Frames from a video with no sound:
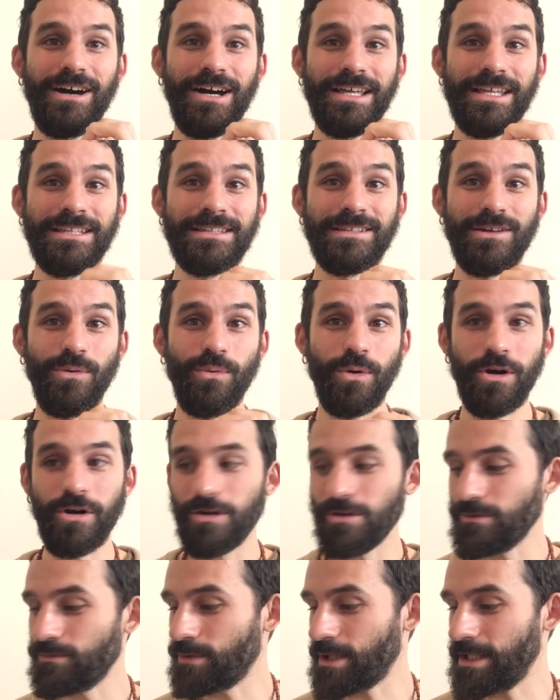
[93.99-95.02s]
in the
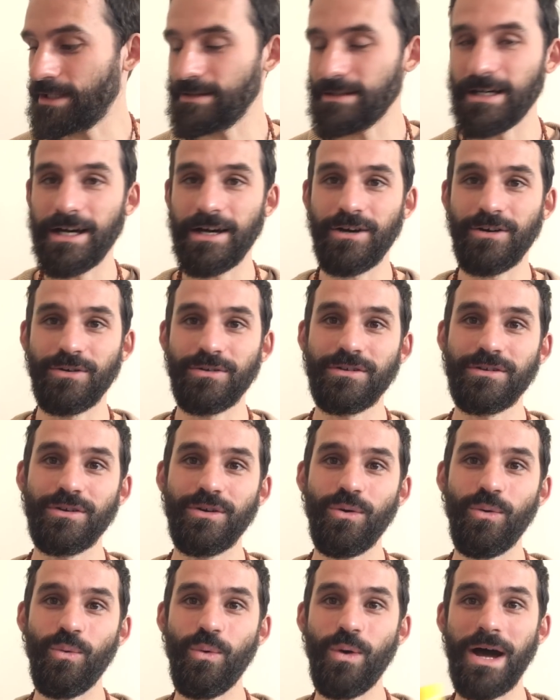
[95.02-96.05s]
world right now,
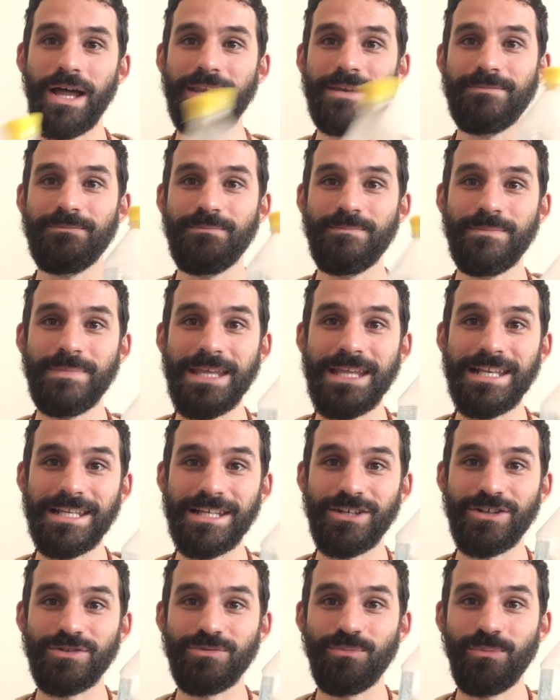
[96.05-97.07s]
1
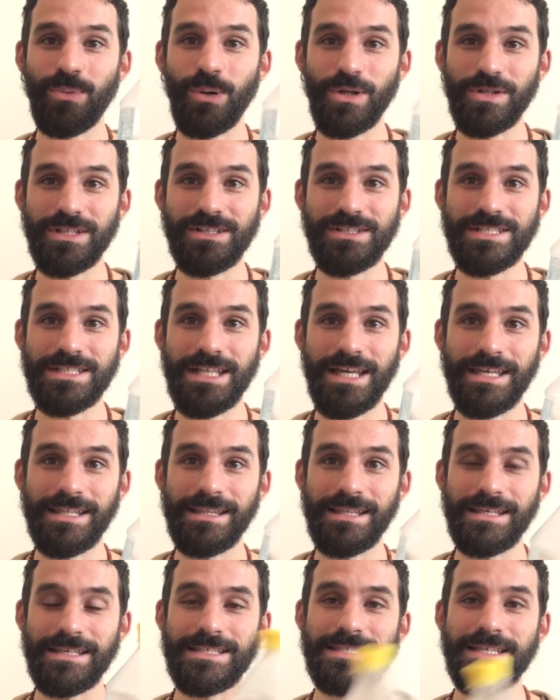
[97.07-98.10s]
million bottles like
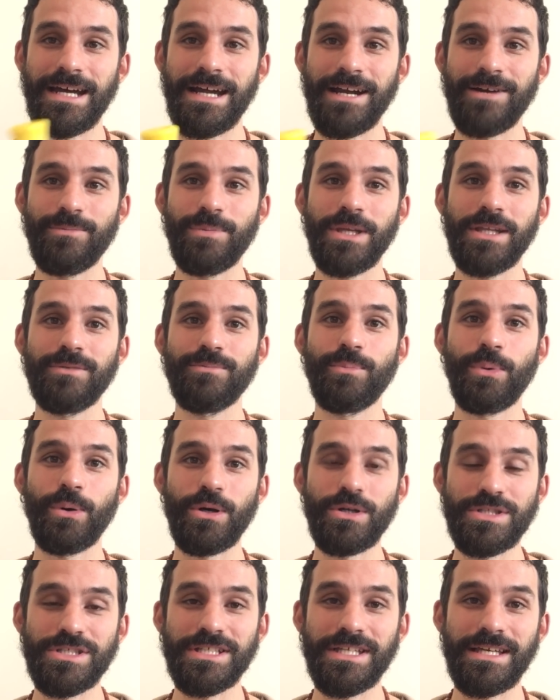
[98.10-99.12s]
these are being
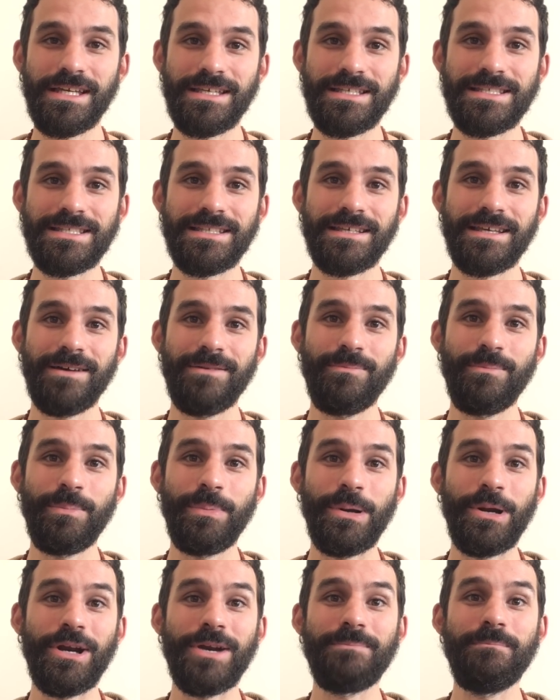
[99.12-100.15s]
purchased
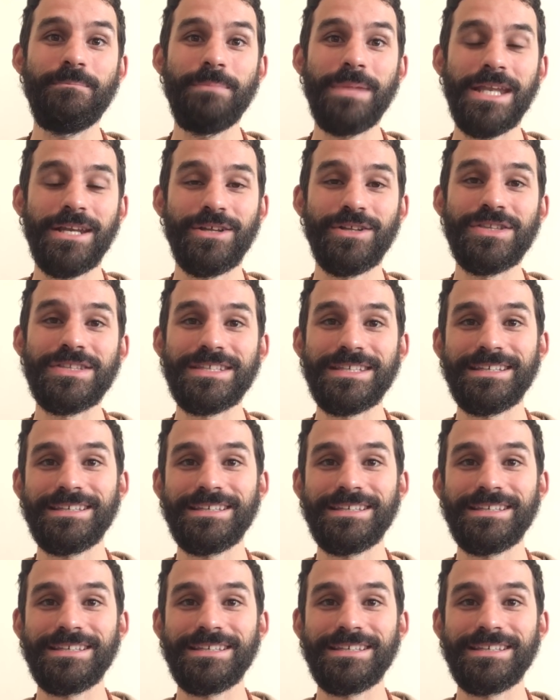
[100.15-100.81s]
per minute.